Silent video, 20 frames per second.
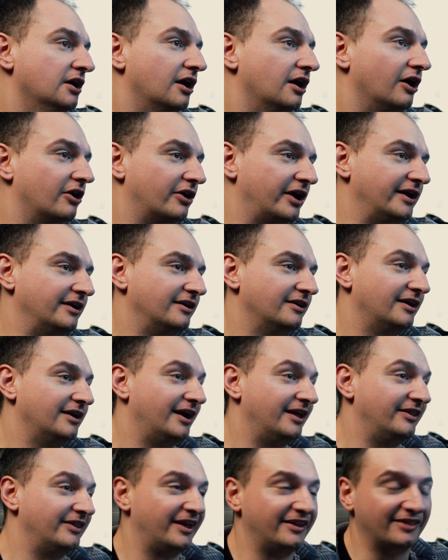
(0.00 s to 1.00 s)
All right,
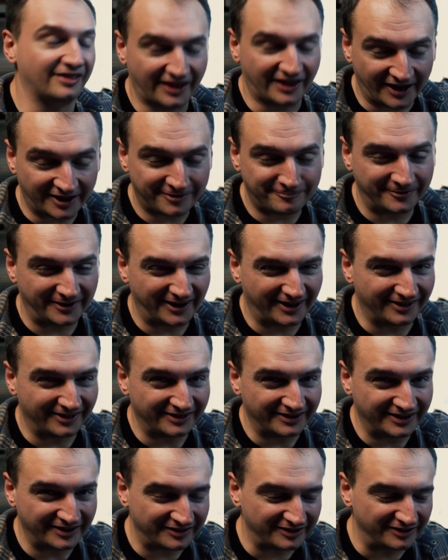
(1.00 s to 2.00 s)
and then last but not
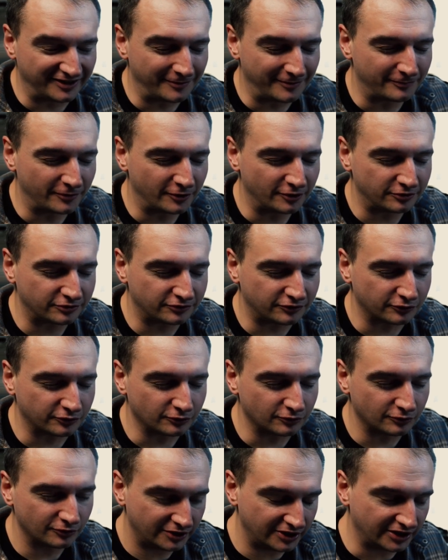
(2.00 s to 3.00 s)
least, number
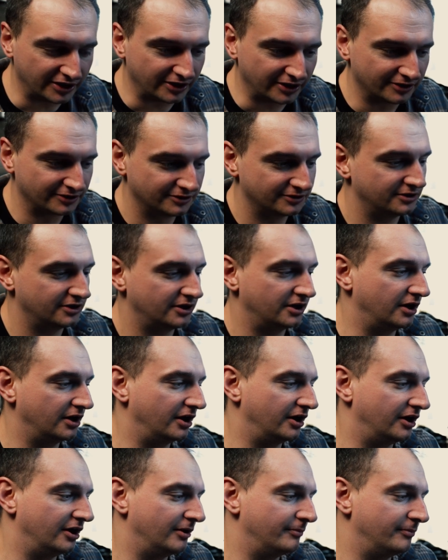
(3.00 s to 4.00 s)
3.
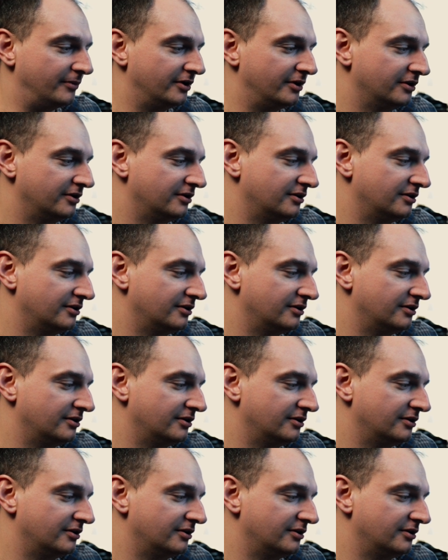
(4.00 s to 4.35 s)
Most